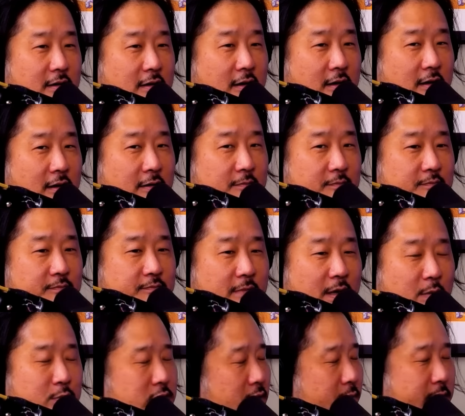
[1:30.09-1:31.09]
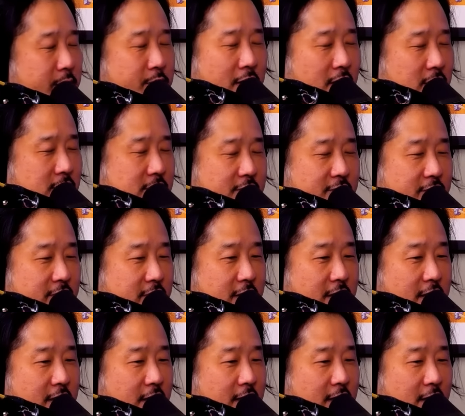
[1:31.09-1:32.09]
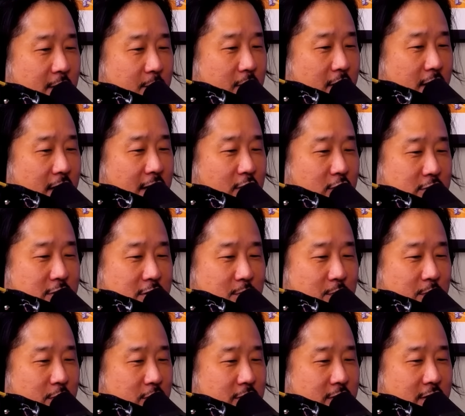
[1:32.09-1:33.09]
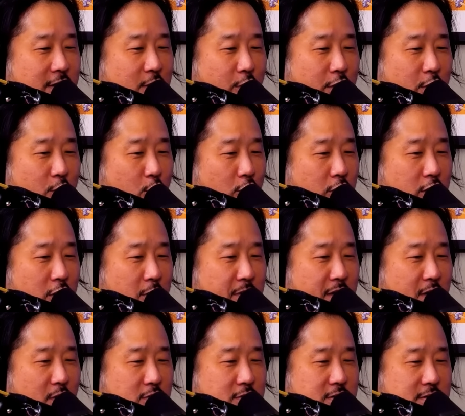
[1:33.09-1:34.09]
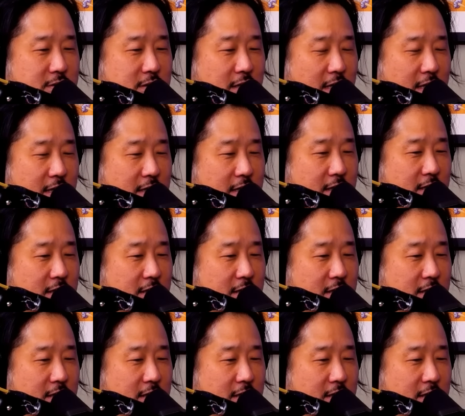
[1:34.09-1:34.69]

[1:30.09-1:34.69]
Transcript: Um, I'm just gonna be positive today, and I'm, I looked in the mirror today when I woke up, and I was just like,